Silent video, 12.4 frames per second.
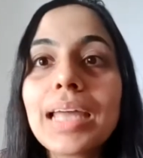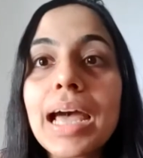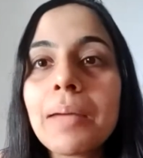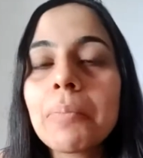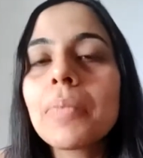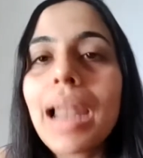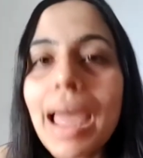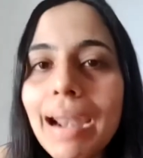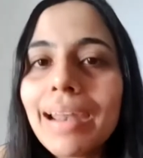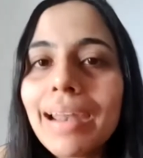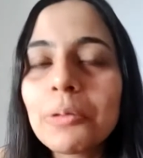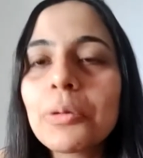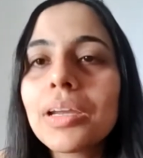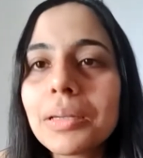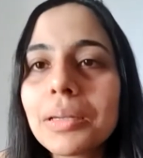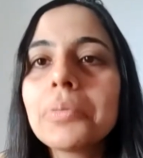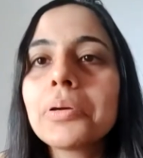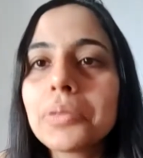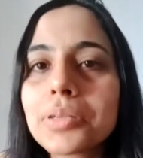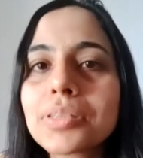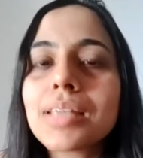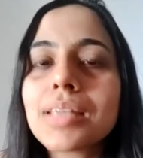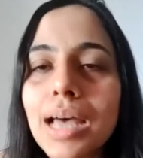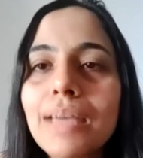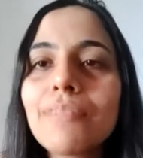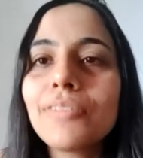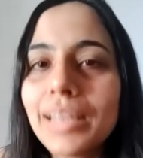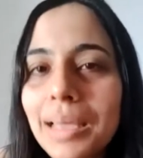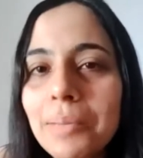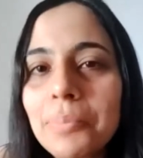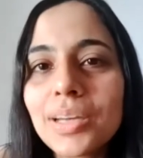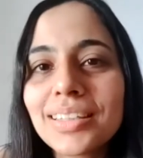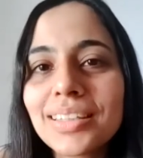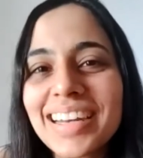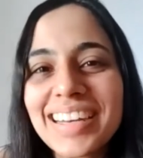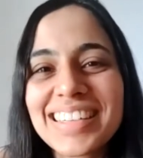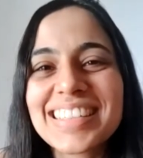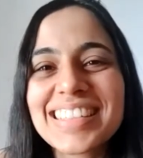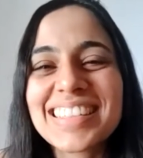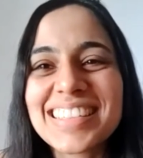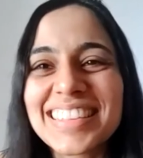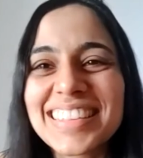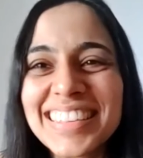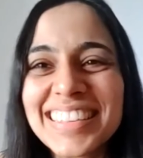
I am glad I took it up because I feel I made the right decision.